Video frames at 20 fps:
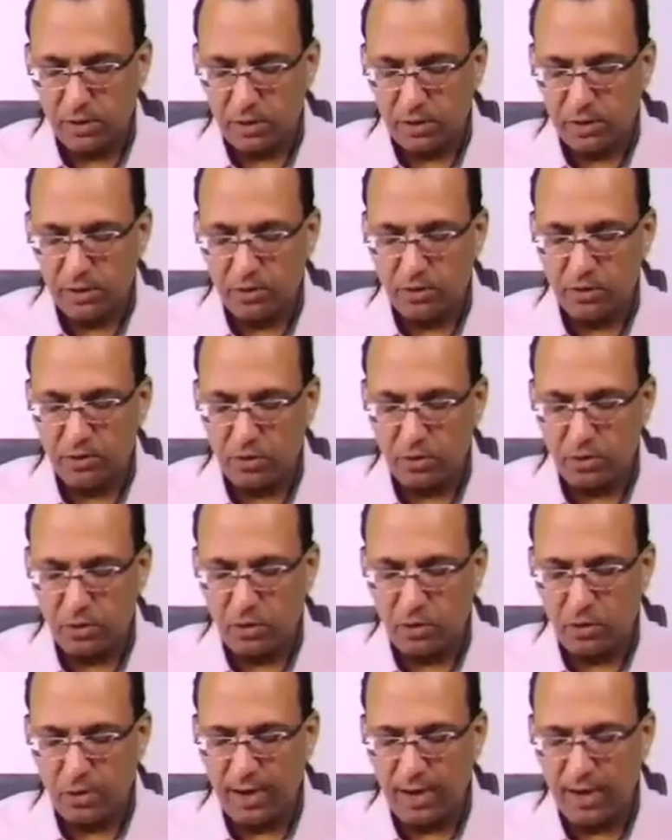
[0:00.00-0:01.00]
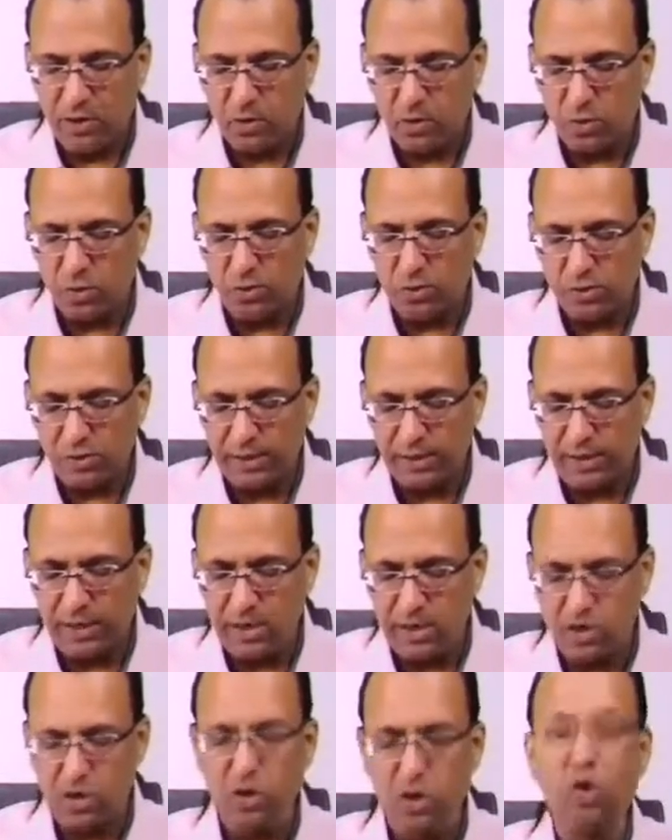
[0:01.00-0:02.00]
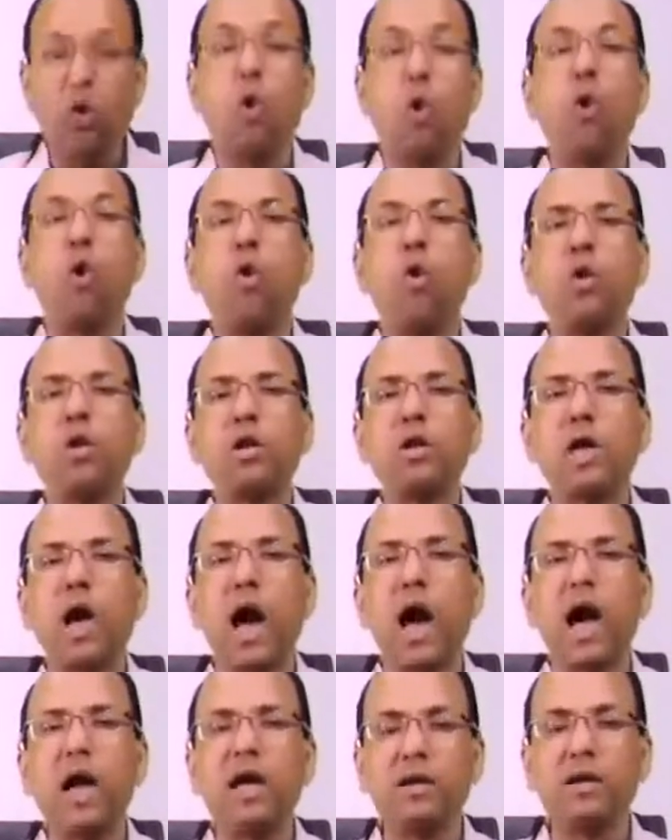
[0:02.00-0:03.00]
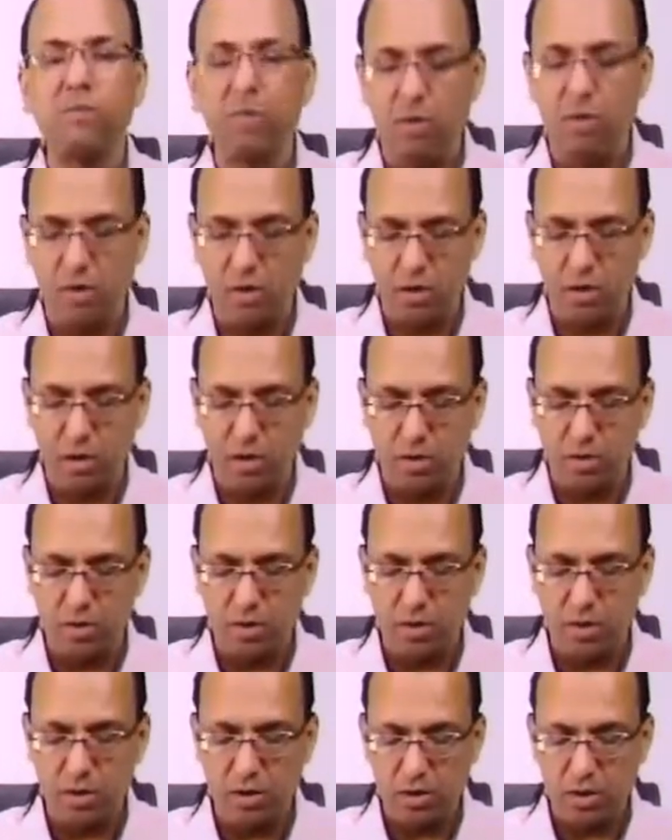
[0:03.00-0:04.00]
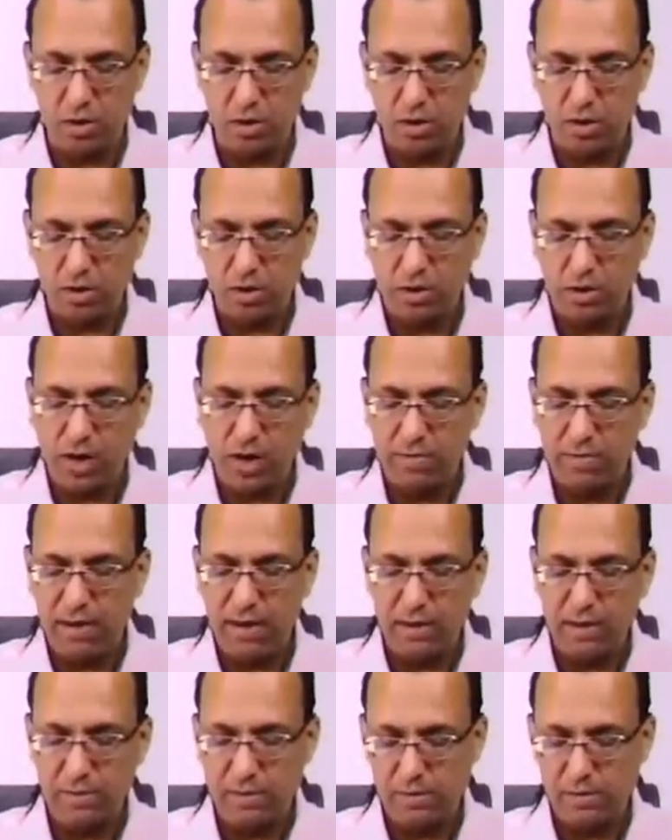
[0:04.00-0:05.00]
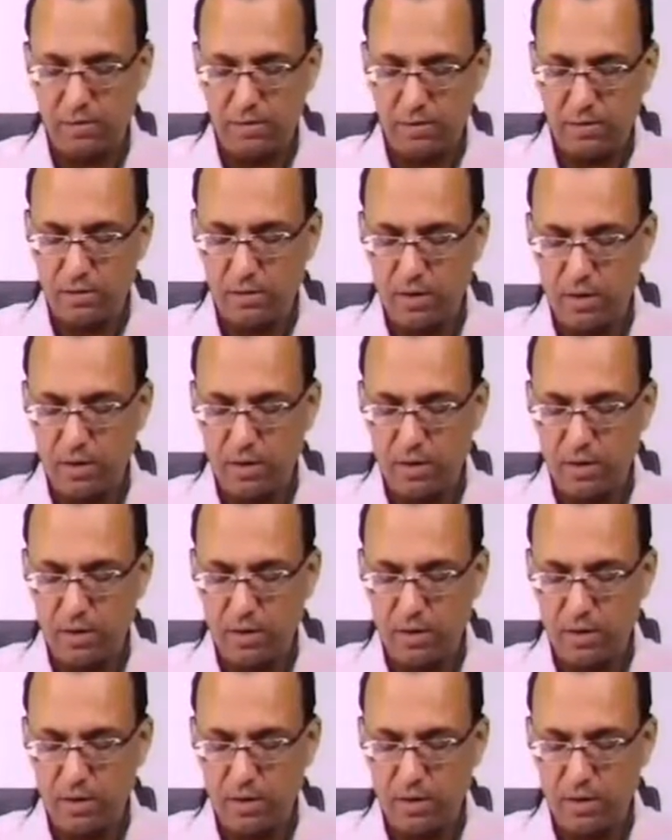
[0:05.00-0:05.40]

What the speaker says: So, can you see your own eyeball or tongue mandible?